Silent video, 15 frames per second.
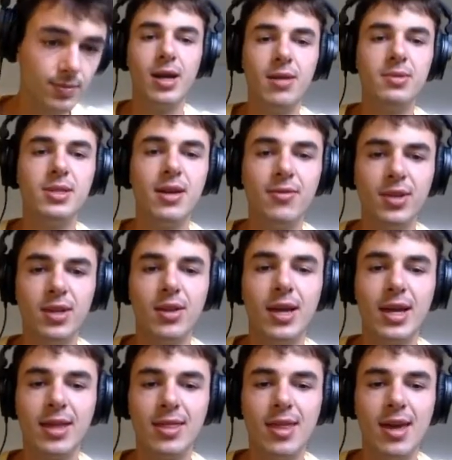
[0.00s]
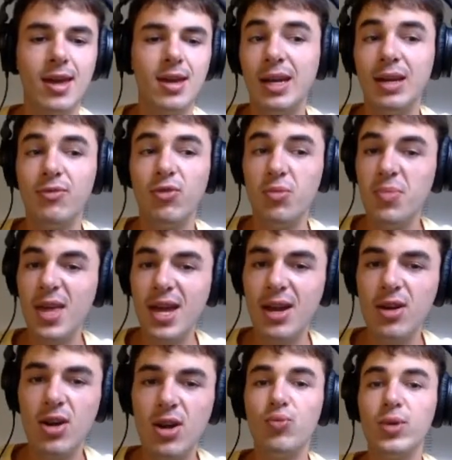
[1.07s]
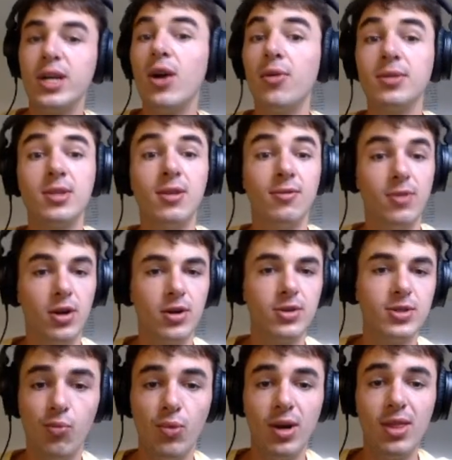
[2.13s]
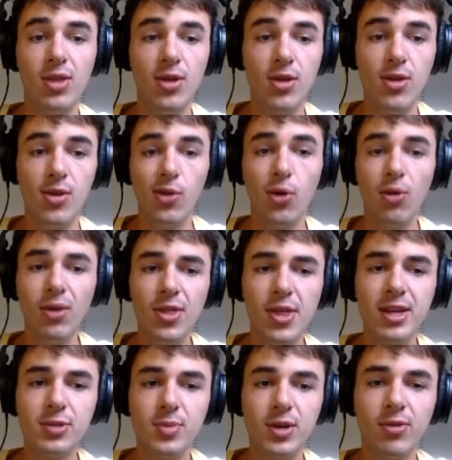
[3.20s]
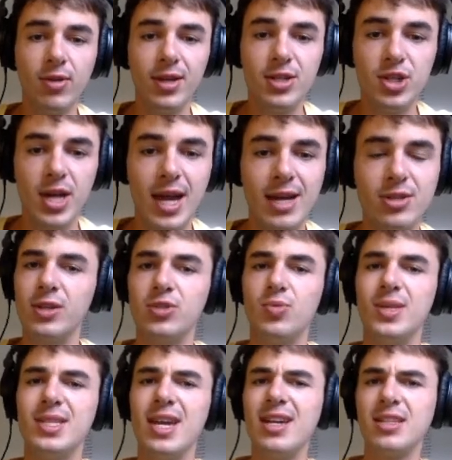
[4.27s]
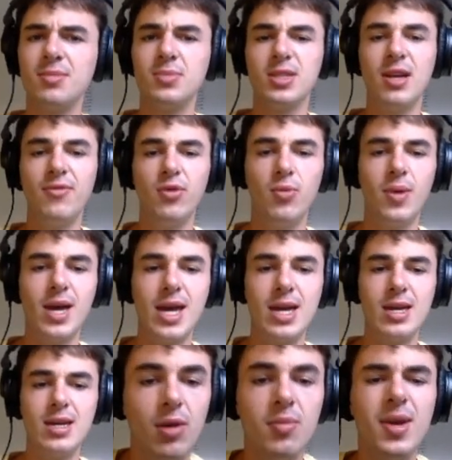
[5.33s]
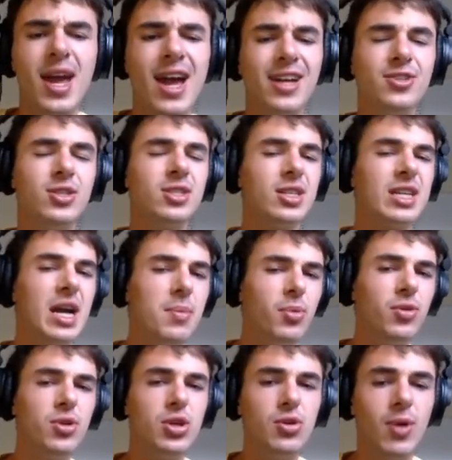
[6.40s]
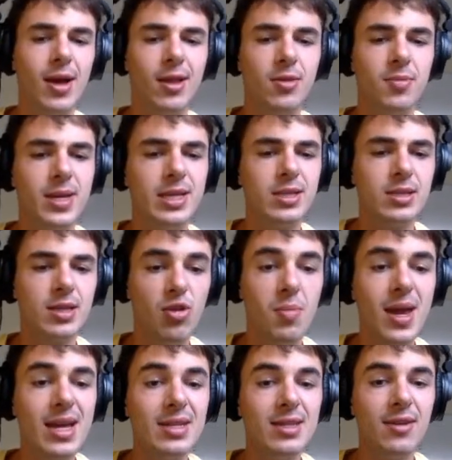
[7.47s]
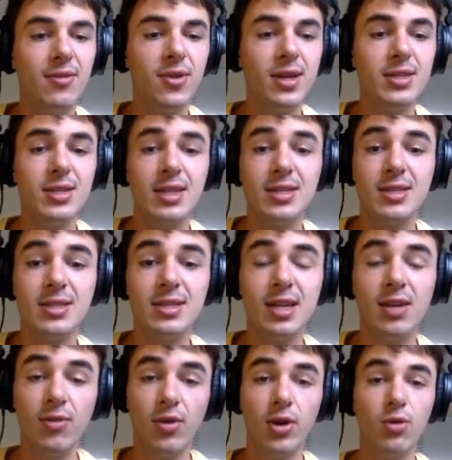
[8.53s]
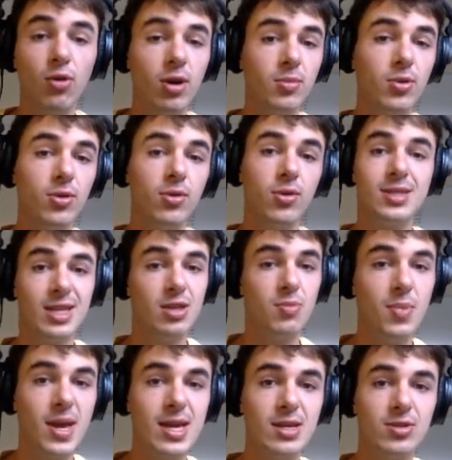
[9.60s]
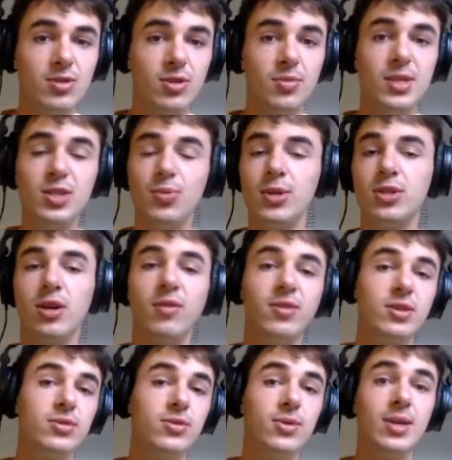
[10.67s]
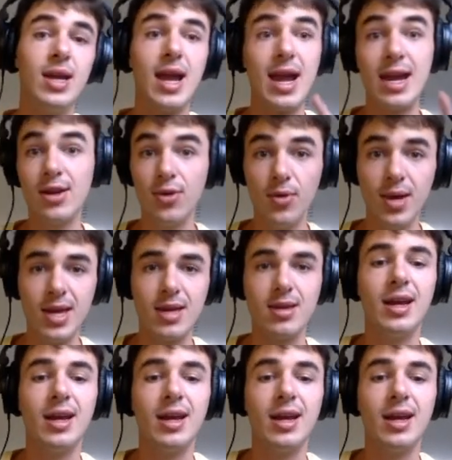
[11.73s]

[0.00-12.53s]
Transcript: I was definitely liking that. And from there, we go into the verse. One of the only things we really change is we take some stuff away and we add just a couple new elements. The main difference is instead of our normal synth bass, we switch over to an 808.